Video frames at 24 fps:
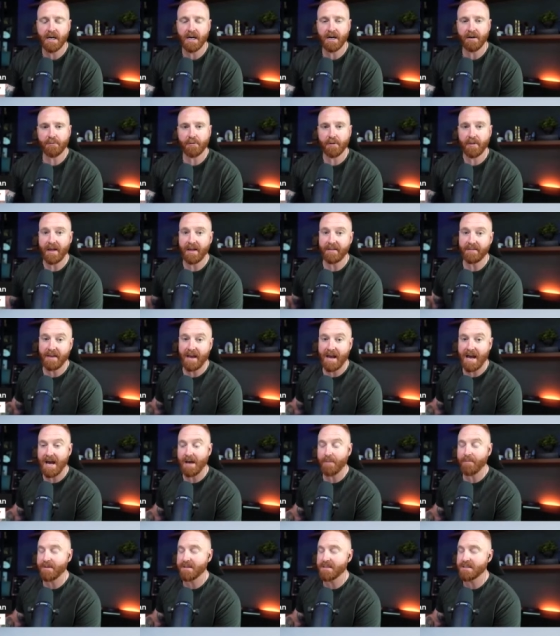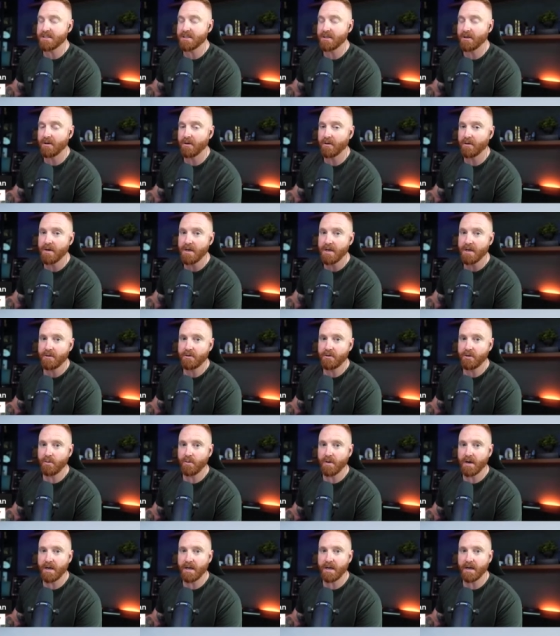uh, for that to happen so do you
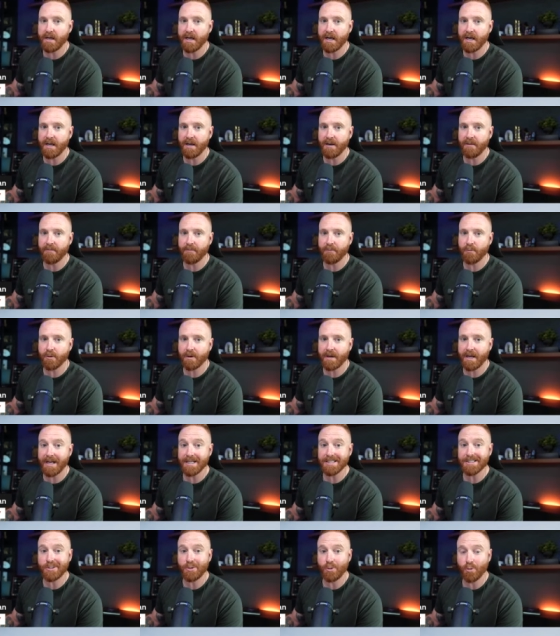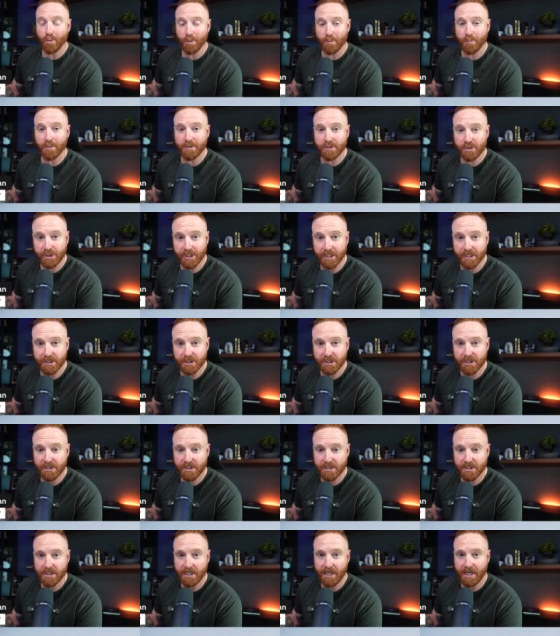want to kind of forecast your
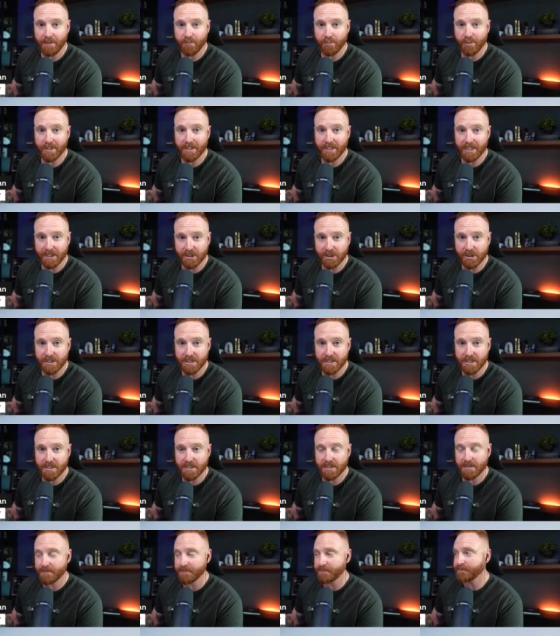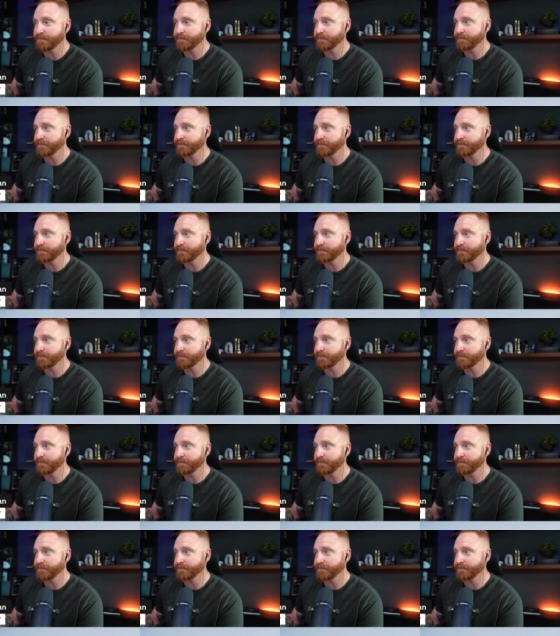projections and yeah. predictions